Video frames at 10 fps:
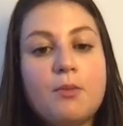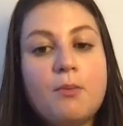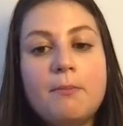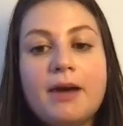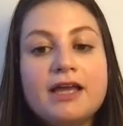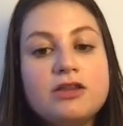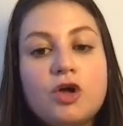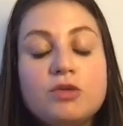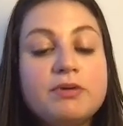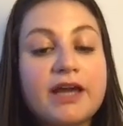might
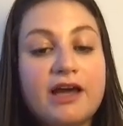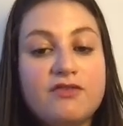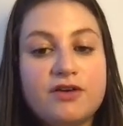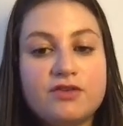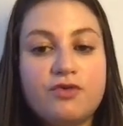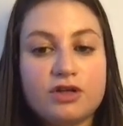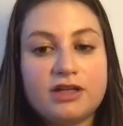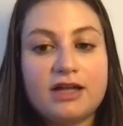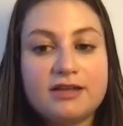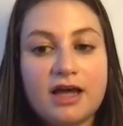not be relevant for the
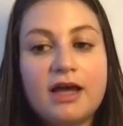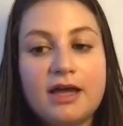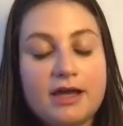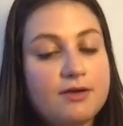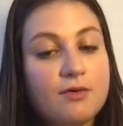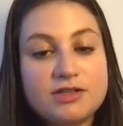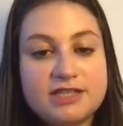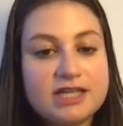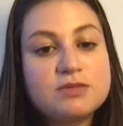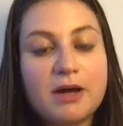data
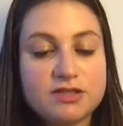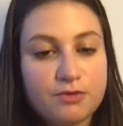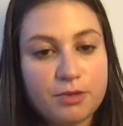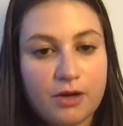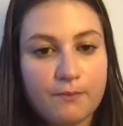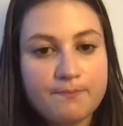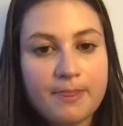6 months from now.